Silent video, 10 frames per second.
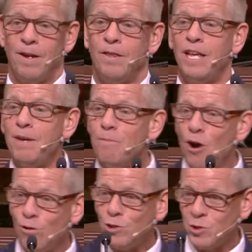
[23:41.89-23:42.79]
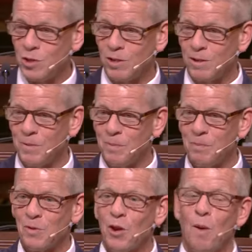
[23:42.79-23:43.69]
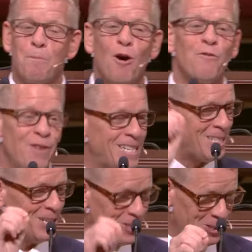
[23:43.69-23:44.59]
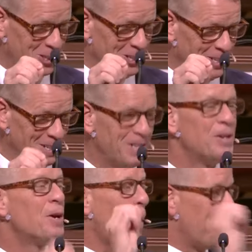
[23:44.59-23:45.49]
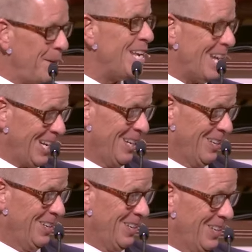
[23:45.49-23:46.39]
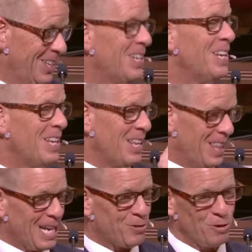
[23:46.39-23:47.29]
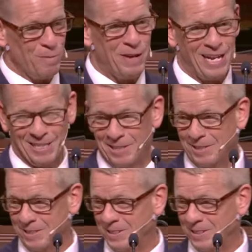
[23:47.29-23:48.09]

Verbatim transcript: the most perfectest being. That's what it means.